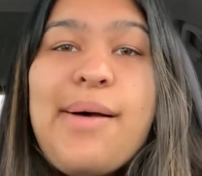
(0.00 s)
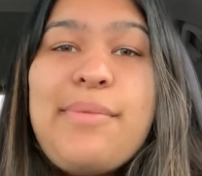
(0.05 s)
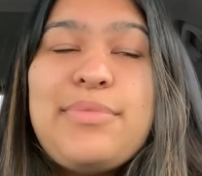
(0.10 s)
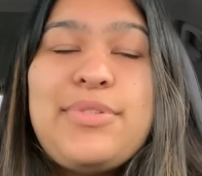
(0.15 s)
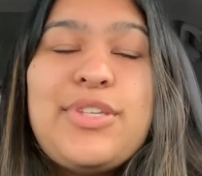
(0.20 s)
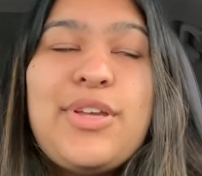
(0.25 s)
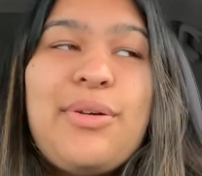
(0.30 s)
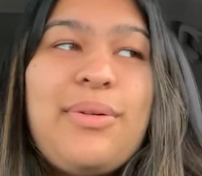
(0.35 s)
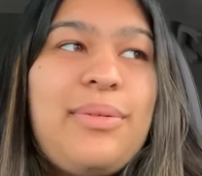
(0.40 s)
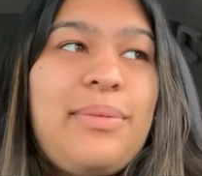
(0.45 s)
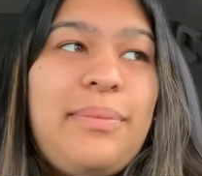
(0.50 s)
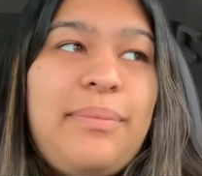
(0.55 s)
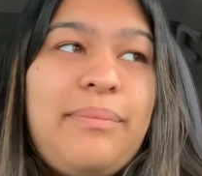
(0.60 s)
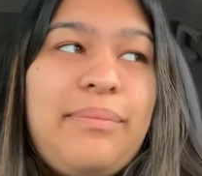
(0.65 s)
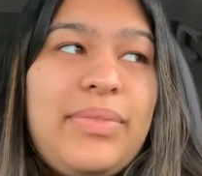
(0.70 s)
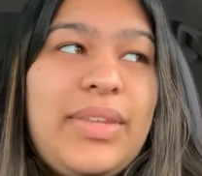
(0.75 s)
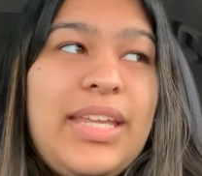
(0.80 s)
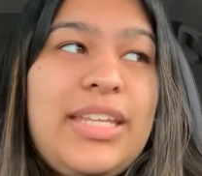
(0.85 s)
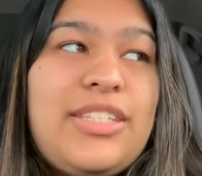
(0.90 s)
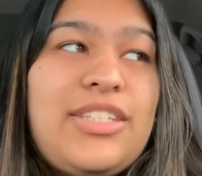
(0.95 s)
so
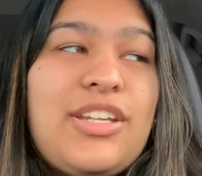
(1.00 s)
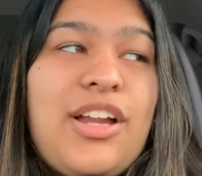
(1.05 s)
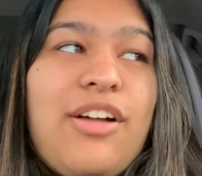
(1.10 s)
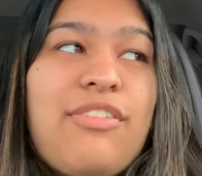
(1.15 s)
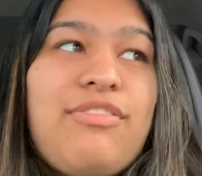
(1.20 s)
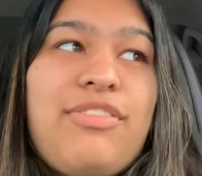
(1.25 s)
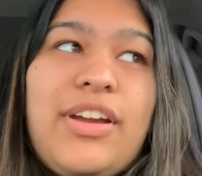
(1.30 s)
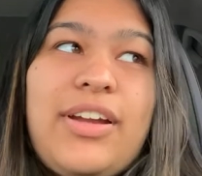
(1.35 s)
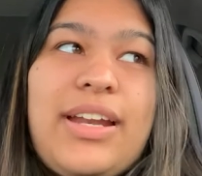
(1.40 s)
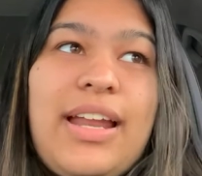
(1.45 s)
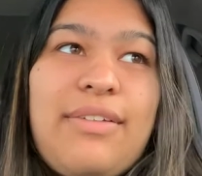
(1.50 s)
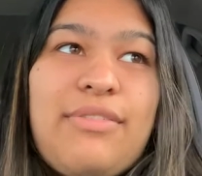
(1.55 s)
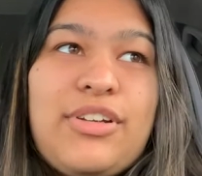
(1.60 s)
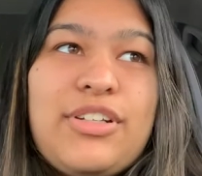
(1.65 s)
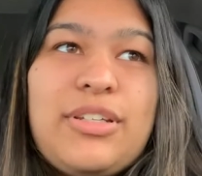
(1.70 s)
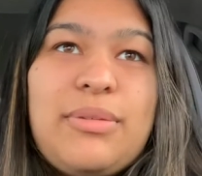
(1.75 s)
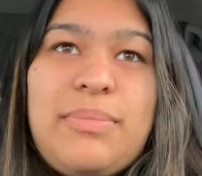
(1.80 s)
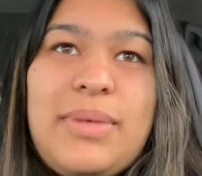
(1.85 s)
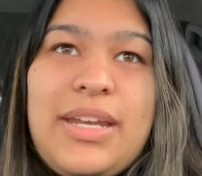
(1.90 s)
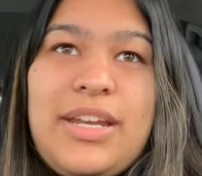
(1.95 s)
it's not fair to ever
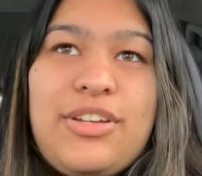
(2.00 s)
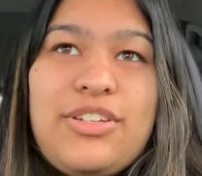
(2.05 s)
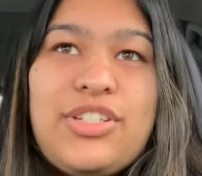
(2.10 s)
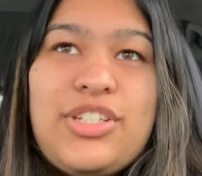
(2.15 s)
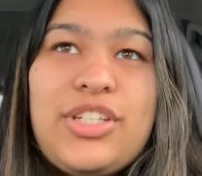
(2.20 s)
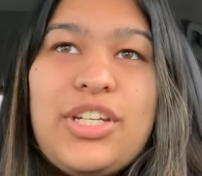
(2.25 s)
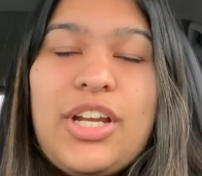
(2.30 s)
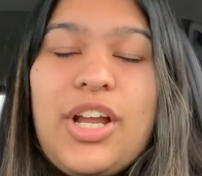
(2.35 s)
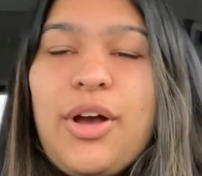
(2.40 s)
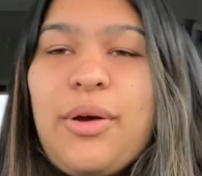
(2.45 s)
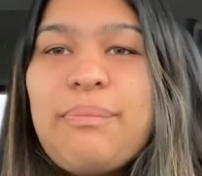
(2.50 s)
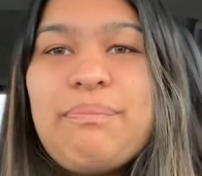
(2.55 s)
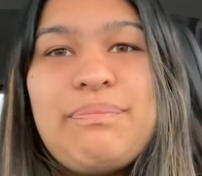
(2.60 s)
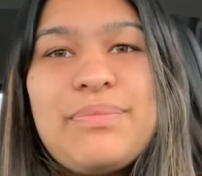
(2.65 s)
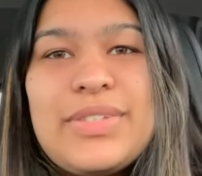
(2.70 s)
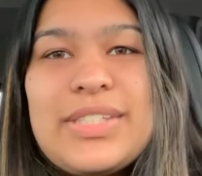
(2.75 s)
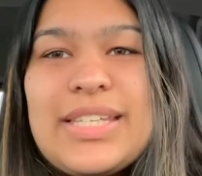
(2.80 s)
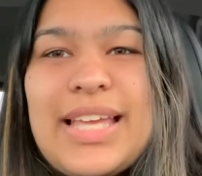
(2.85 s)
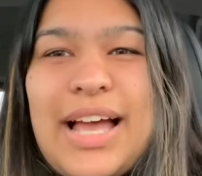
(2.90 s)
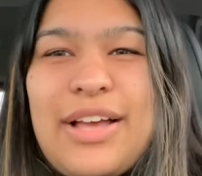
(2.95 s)
diminish
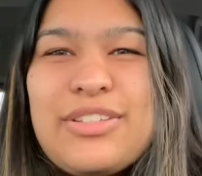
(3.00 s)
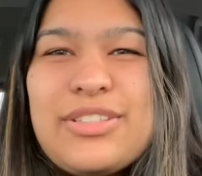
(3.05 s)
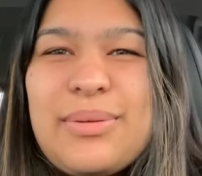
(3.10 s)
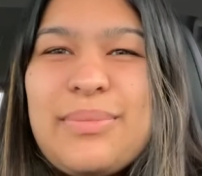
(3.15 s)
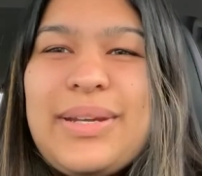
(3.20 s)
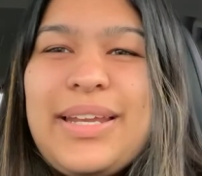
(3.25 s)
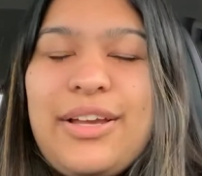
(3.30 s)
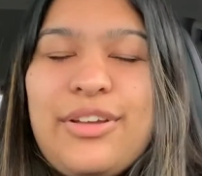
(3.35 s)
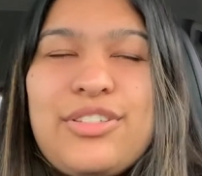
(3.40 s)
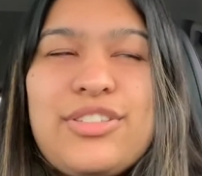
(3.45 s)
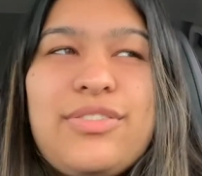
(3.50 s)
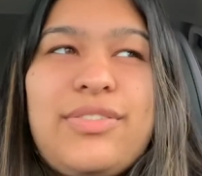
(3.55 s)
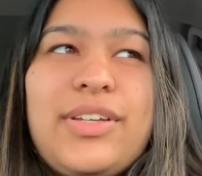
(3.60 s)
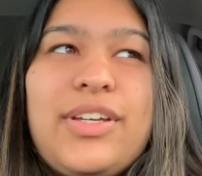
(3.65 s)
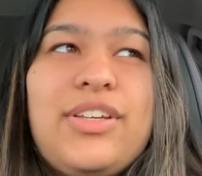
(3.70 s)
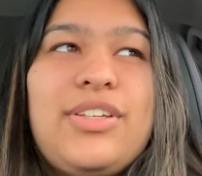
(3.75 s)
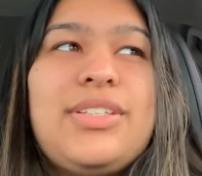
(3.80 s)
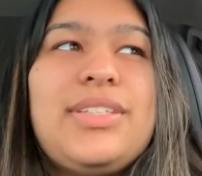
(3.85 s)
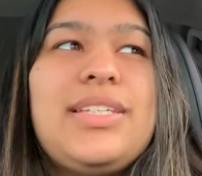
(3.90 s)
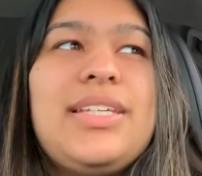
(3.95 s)
how somebody else
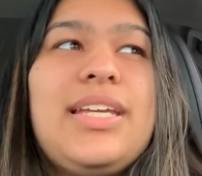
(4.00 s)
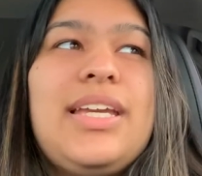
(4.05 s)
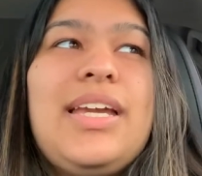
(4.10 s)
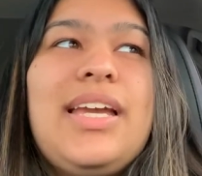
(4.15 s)
feels.